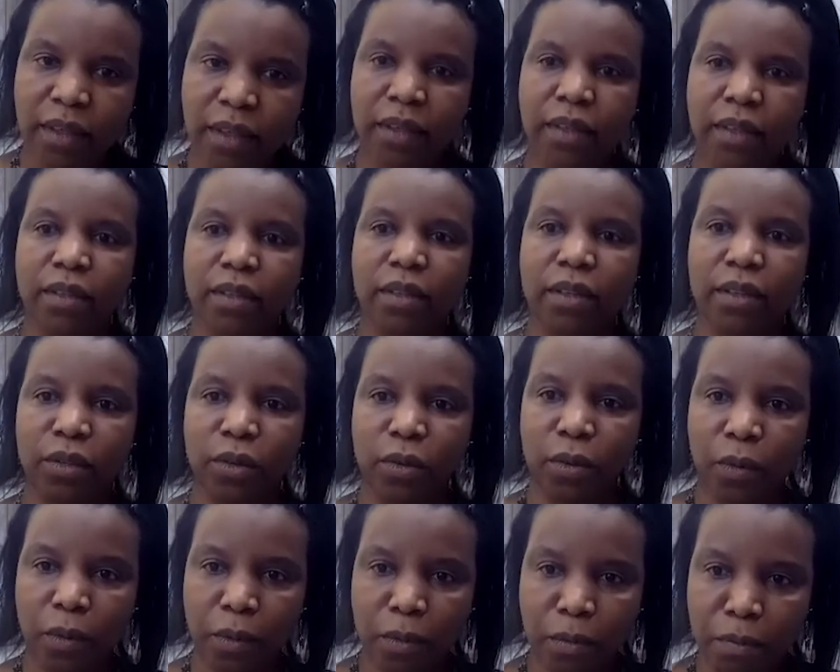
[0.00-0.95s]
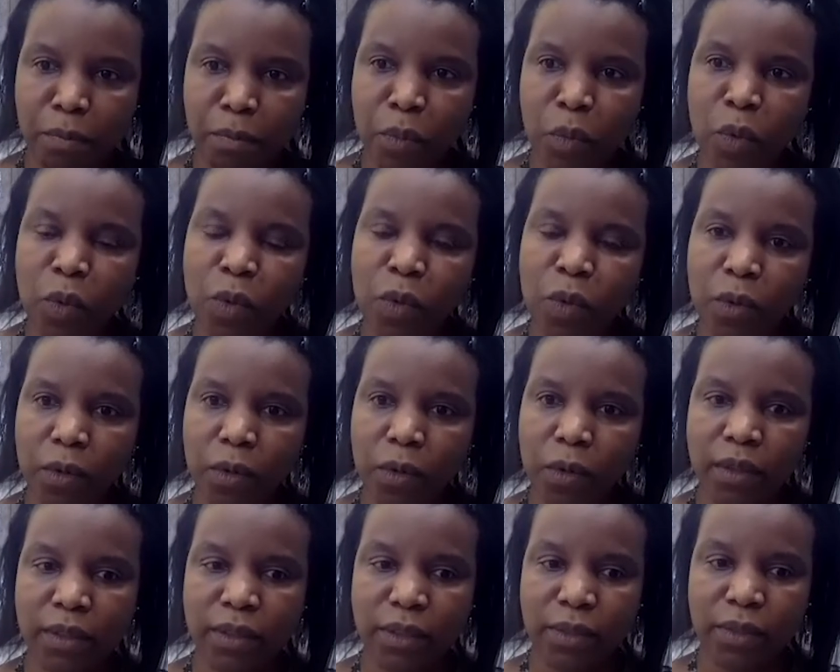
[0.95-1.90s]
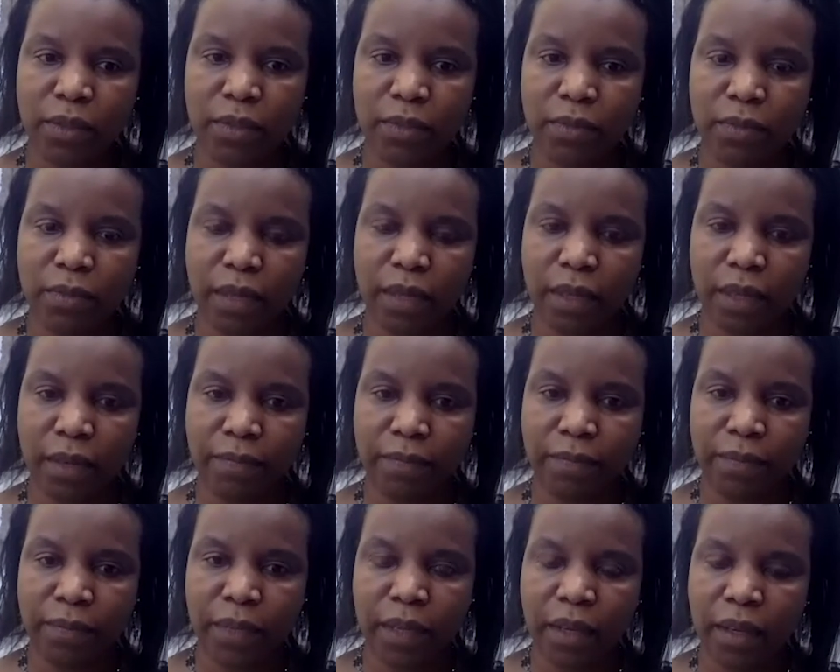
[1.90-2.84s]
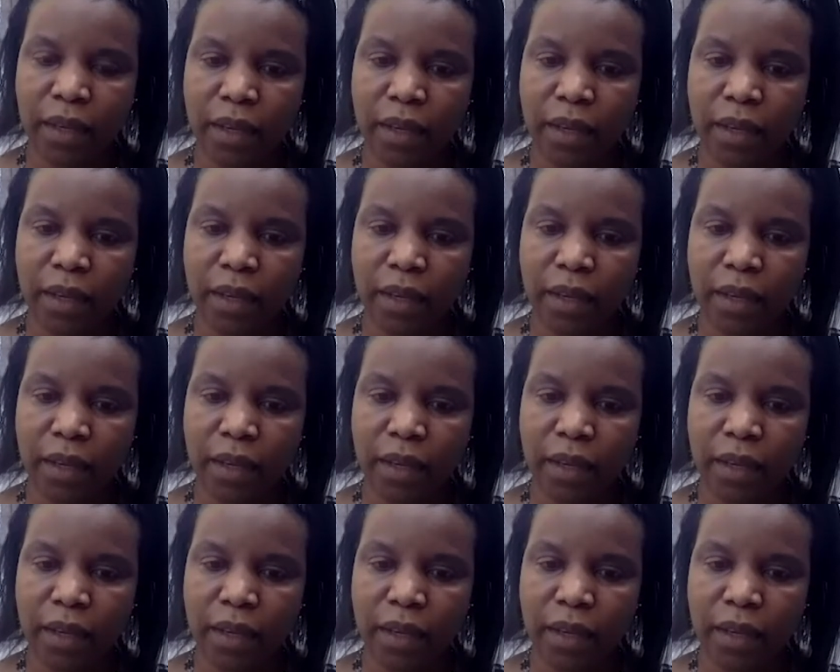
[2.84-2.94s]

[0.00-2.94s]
and, and you're more sort of um,